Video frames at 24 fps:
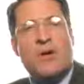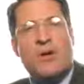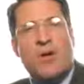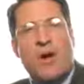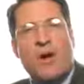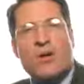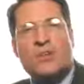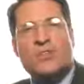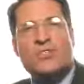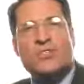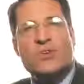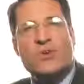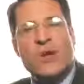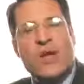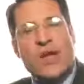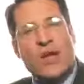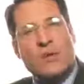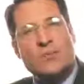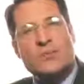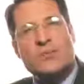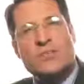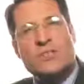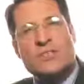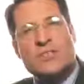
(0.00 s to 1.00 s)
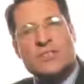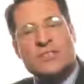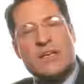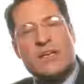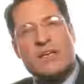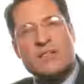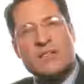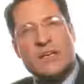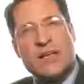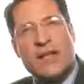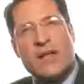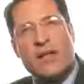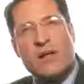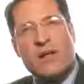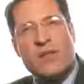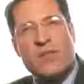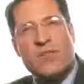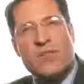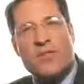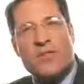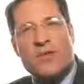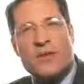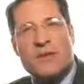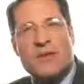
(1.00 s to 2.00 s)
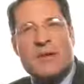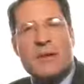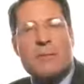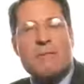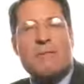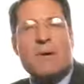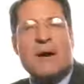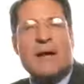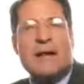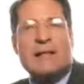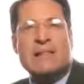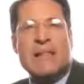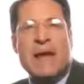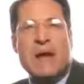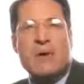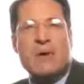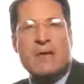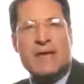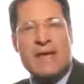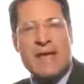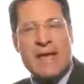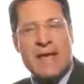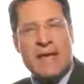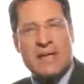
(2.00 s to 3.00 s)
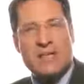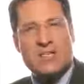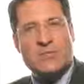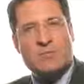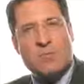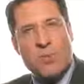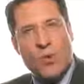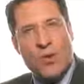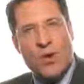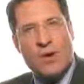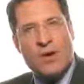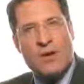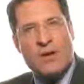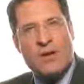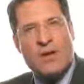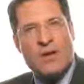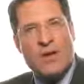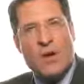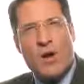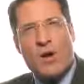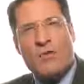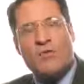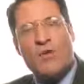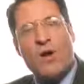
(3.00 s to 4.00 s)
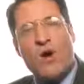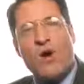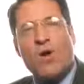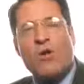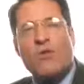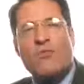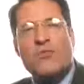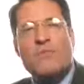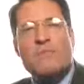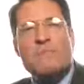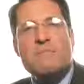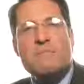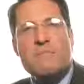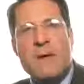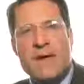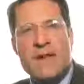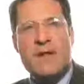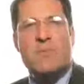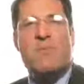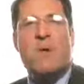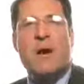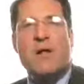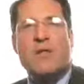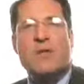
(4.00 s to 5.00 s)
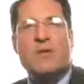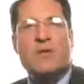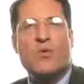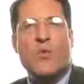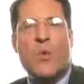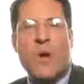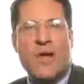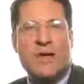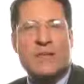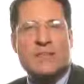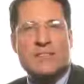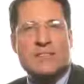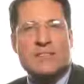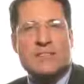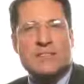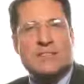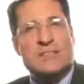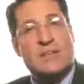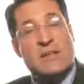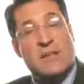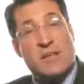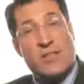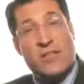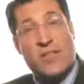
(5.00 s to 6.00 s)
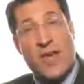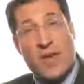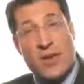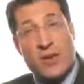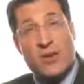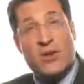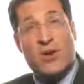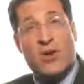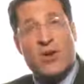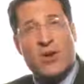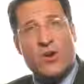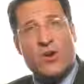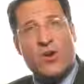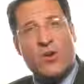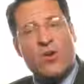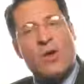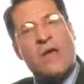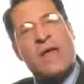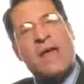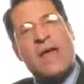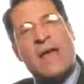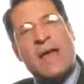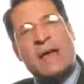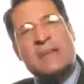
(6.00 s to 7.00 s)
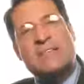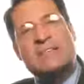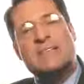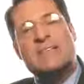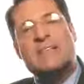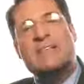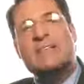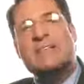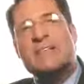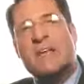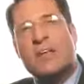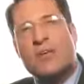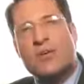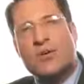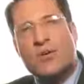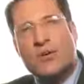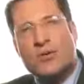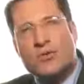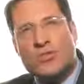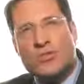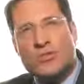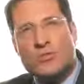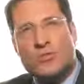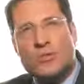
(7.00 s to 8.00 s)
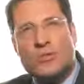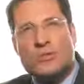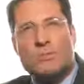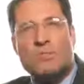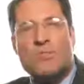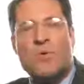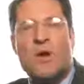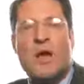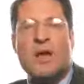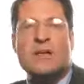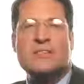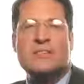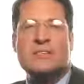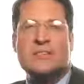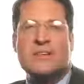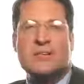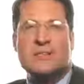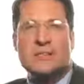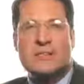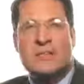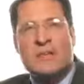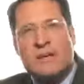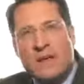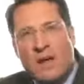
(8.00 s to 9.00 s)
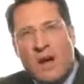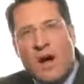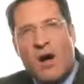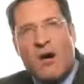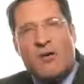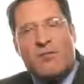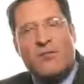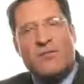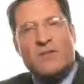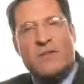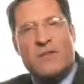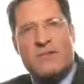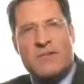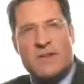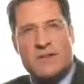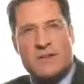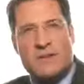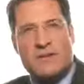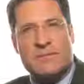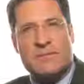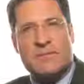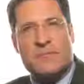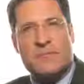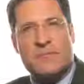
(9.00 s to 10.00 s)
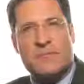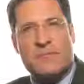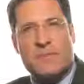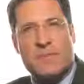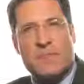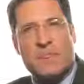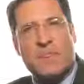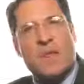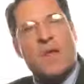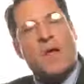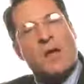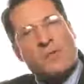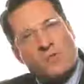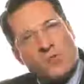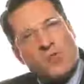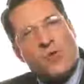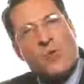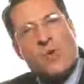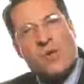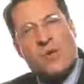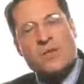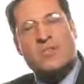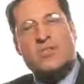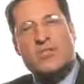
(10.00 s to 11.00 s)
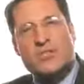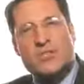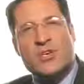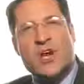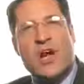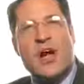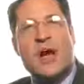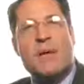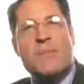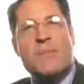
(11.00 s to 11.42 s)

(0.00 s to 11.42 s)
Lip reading: but it also helps the cell's health by allowing export of all the metabolic wastes that occur as the cell goes through its process of living, of doing its